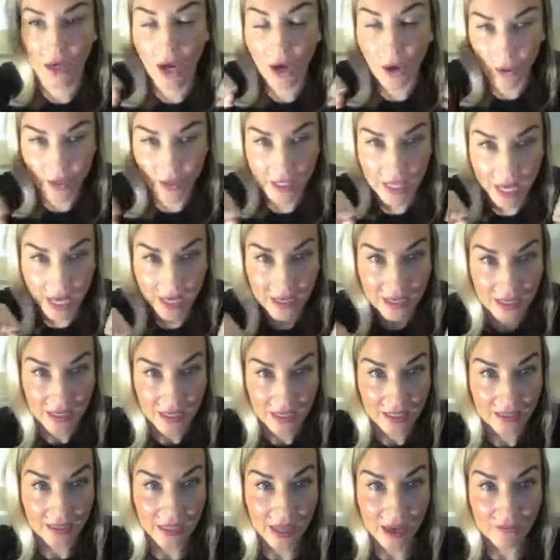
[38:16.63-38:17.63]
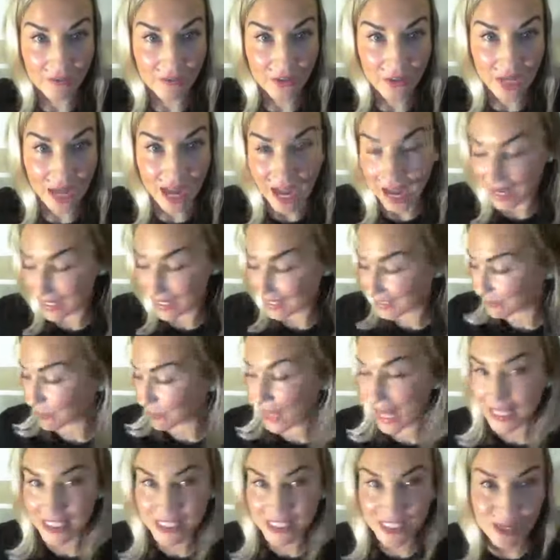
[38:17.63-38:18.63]
Okay. Love you guys.
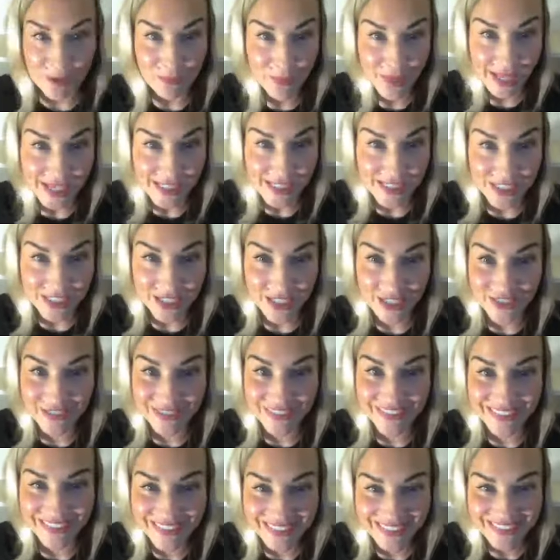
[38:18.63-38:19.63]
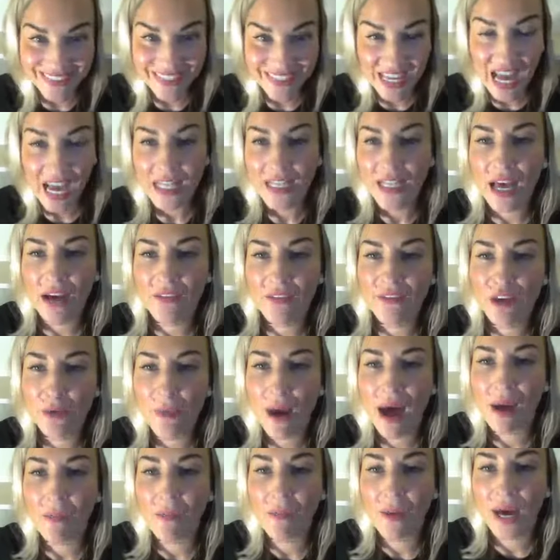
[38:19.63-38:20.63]
Bless you. Bless you. I love you,
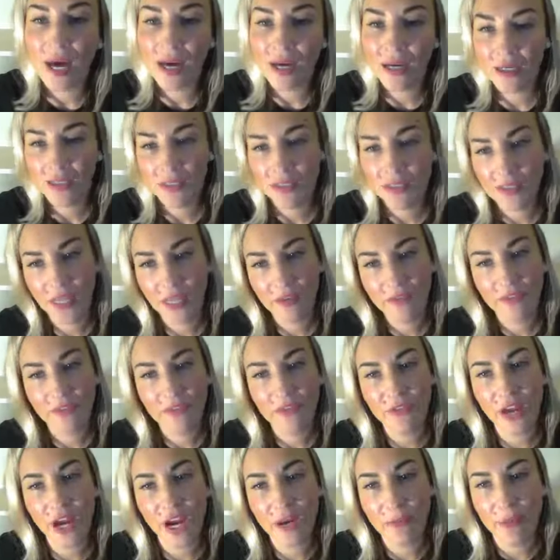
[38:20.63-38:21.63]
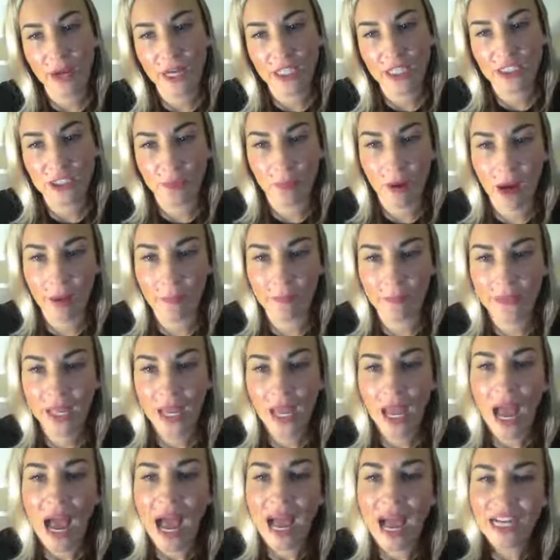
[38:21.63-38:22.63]
Mama. Love you very much, Mom.
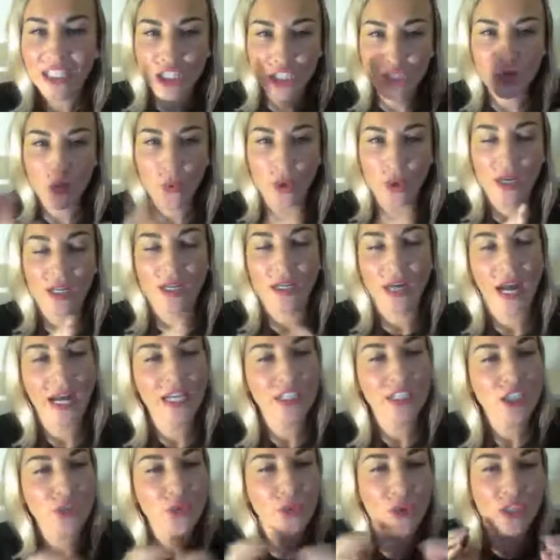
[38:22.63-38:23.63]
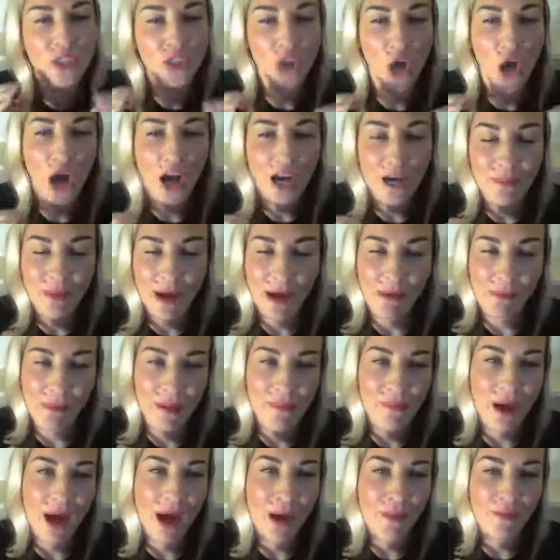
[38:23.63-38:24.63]
I just want to I just want to talk about my
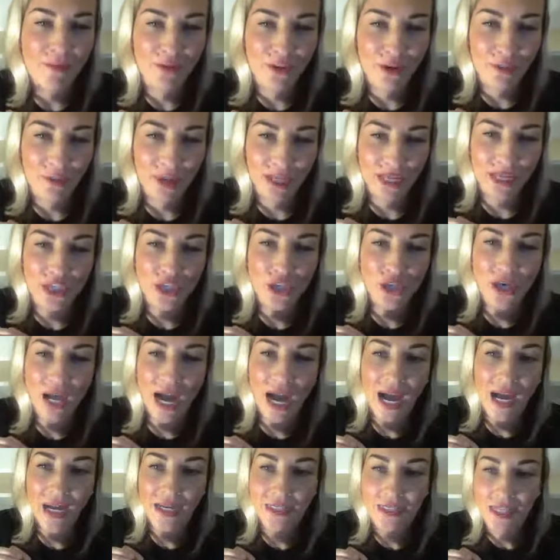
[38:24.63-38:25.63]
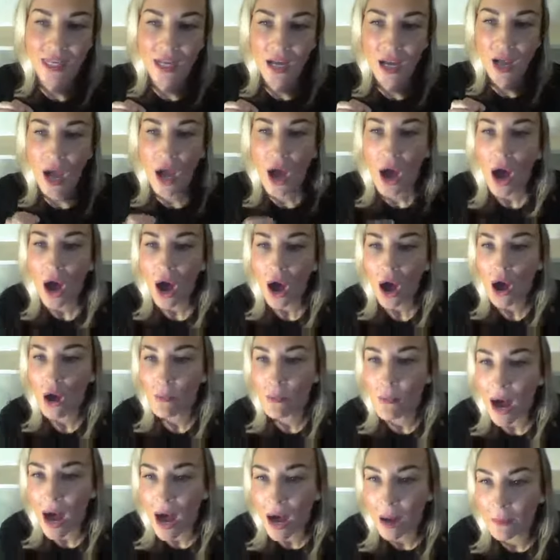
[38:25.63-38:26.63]
mom for a minute. You guys, oh,
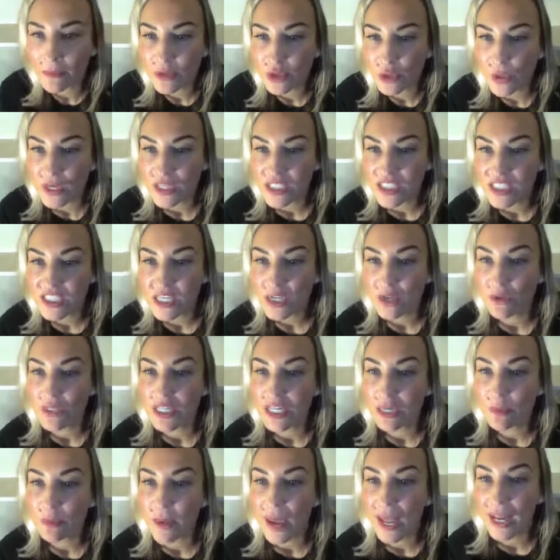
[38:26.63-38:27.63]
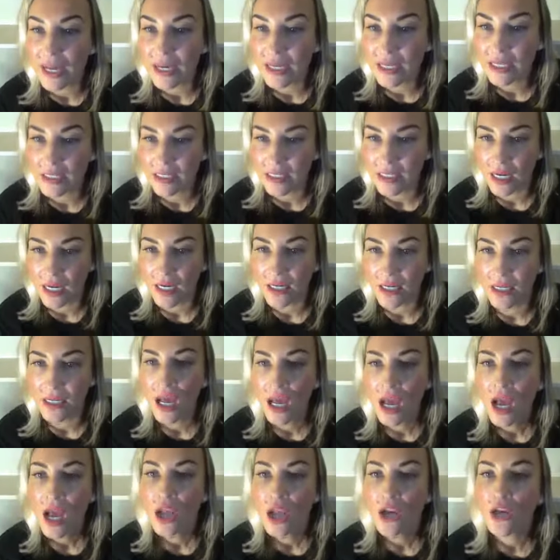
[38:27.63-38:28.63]
Mom, do I still need painting done?
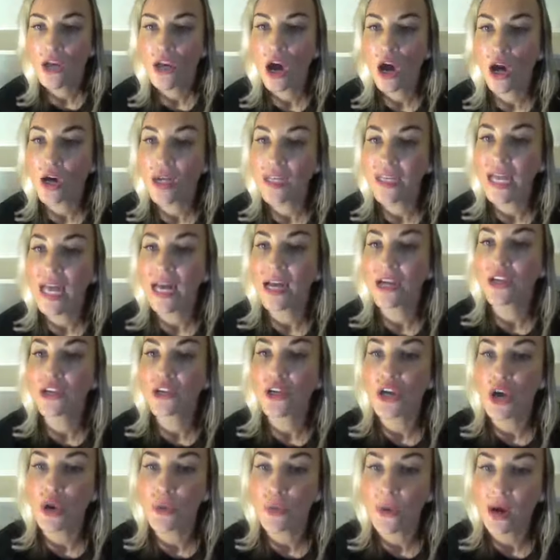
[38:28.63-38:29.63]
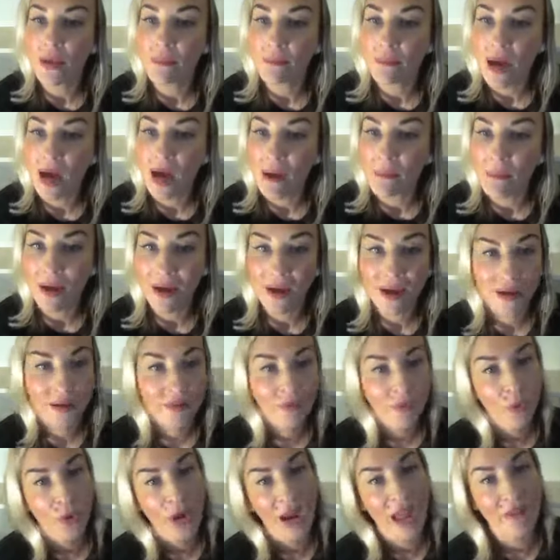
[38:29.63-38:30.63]
No. Yeah, you know what, Mom?
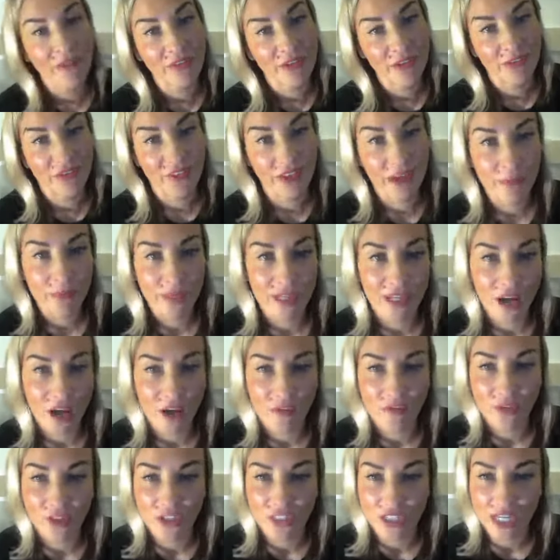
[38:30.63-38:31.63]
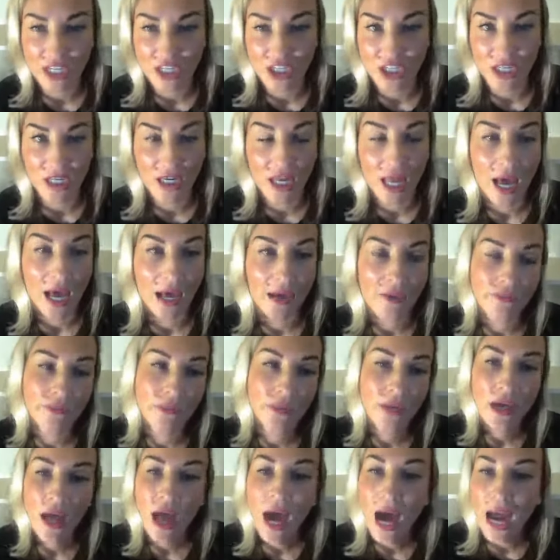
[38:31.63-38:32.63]
We're having a family conversation live.
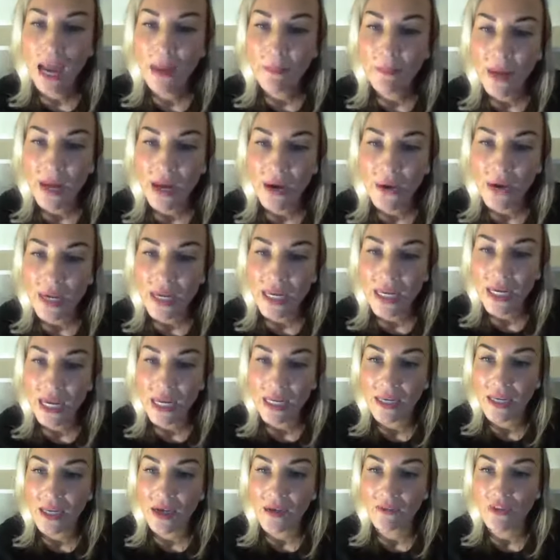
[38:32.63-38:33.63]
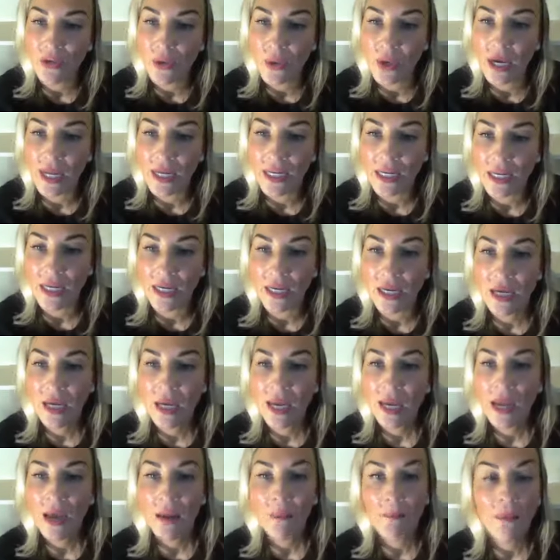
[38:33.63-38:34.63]
Hi, Mary, and I love you, honey.
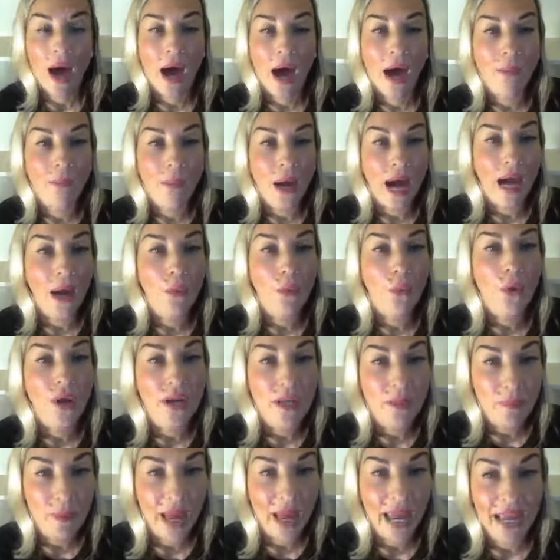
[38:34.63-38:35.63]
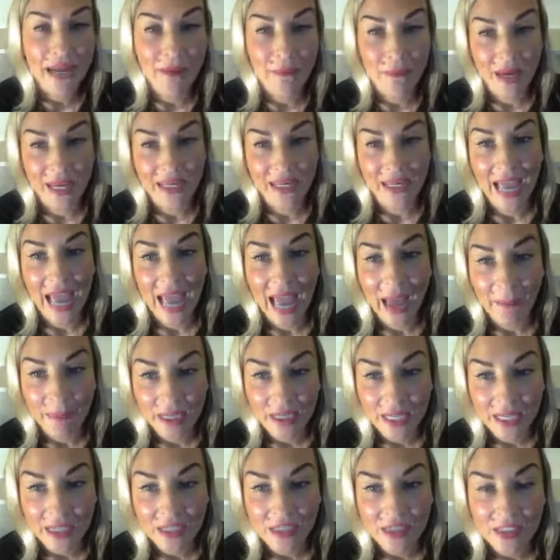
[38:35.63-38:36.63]
Mom, I want to paint my
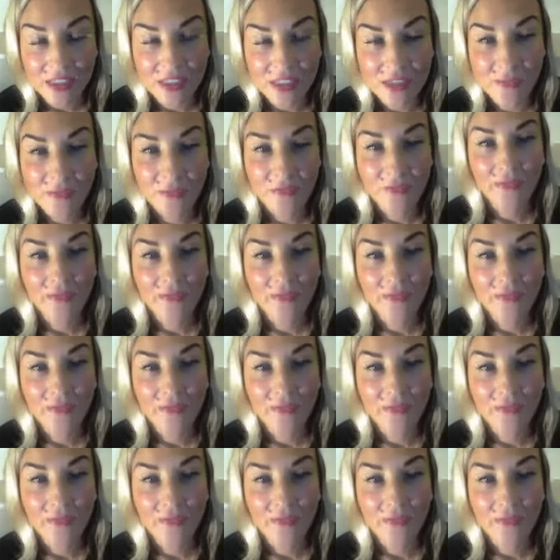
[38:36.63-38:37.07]
cabinets.